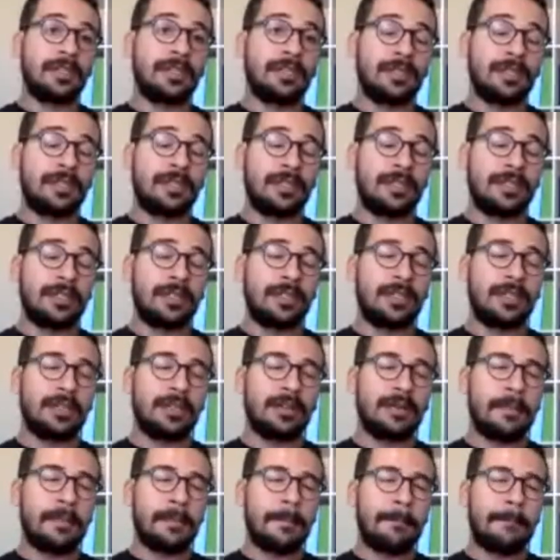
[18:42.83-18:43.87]

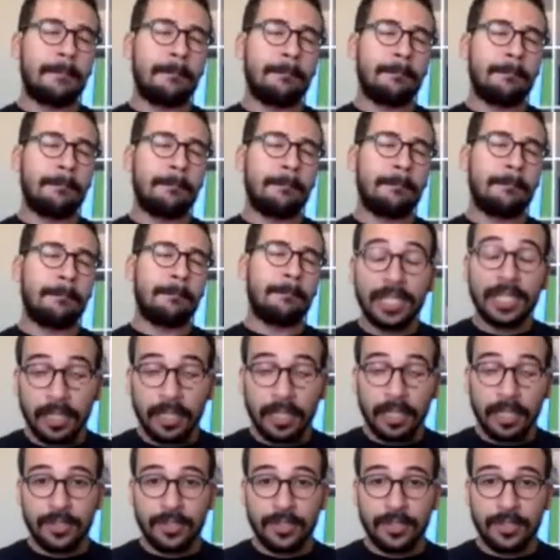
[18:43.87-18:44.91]
um, not using
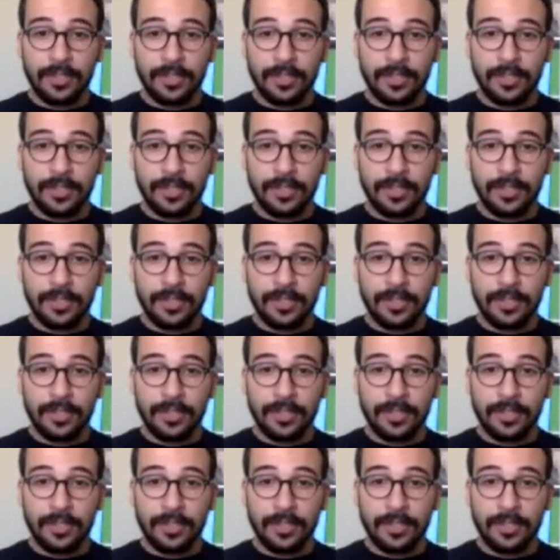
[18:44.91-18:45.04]
cluster